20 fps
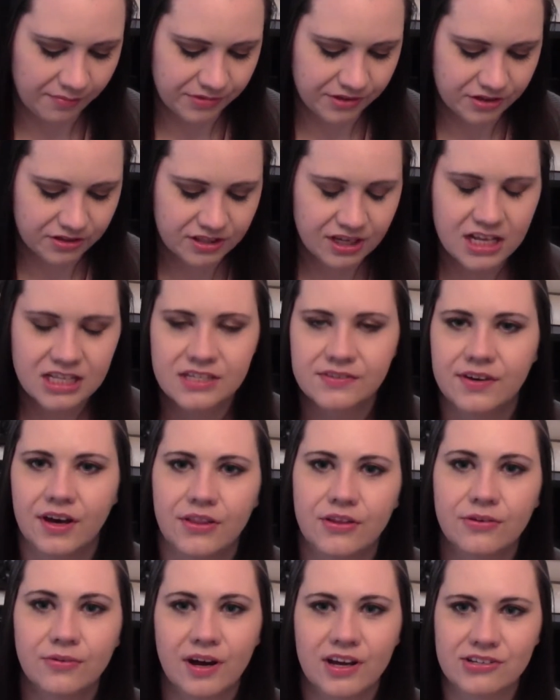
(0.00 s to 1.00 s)
There's lots of
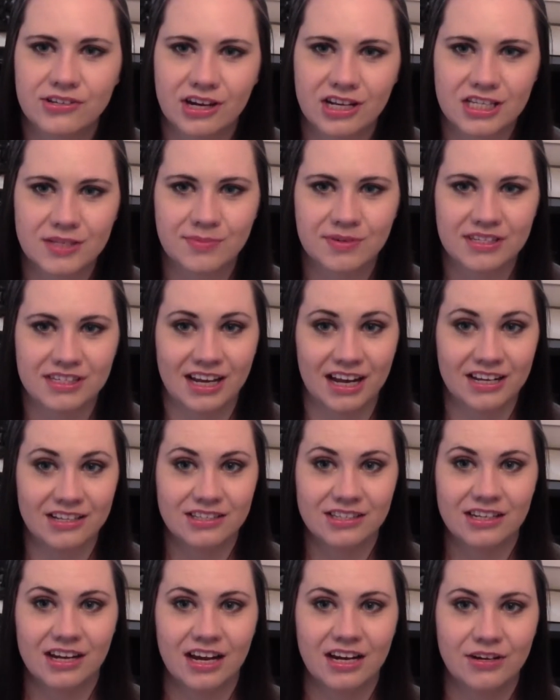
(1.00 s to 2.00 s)
other restaurants
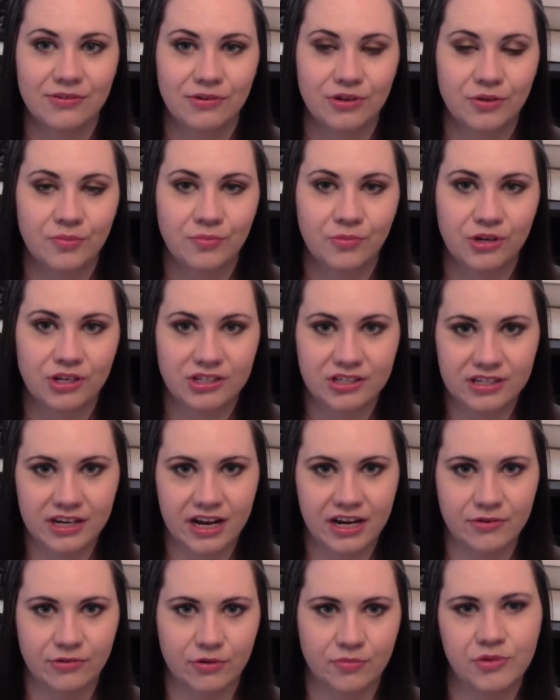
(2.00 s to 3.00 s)
besides the dining room, which the
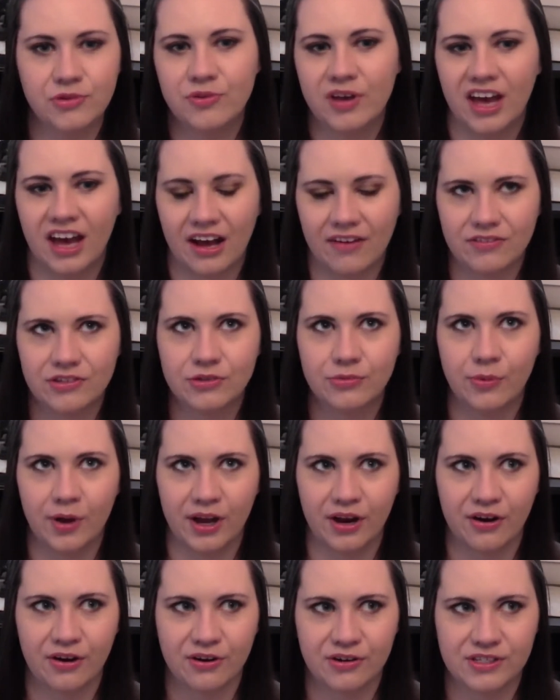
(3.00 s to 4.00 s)
dining room you have to
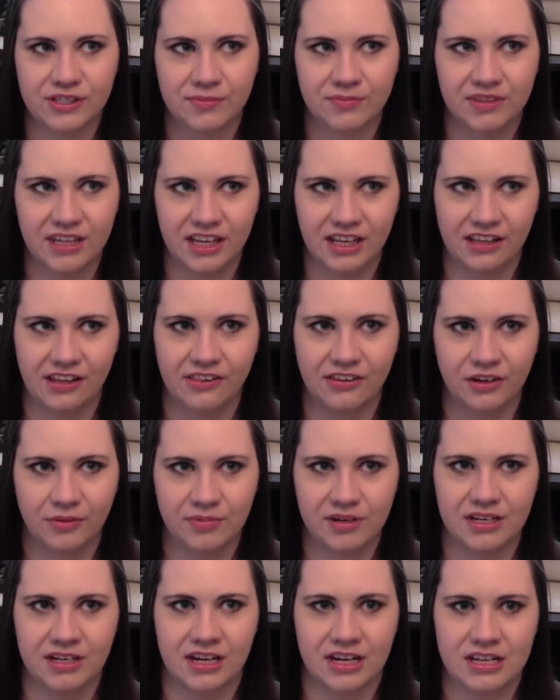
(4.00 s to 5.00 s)
wear something a
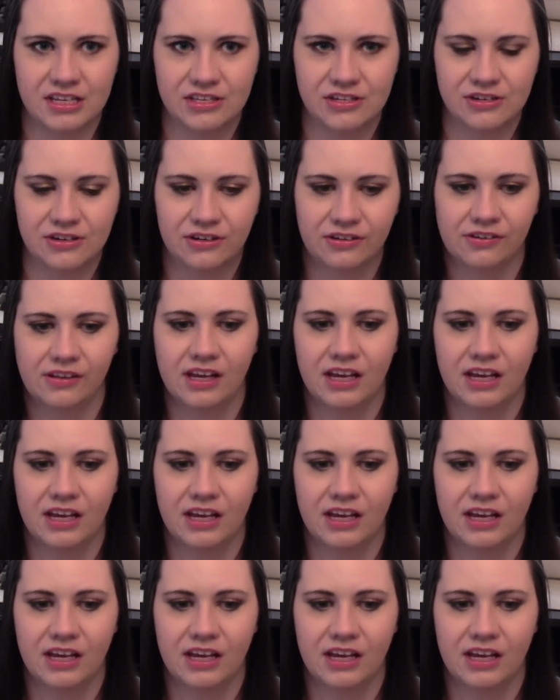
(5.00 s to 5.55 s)
little bit nicer.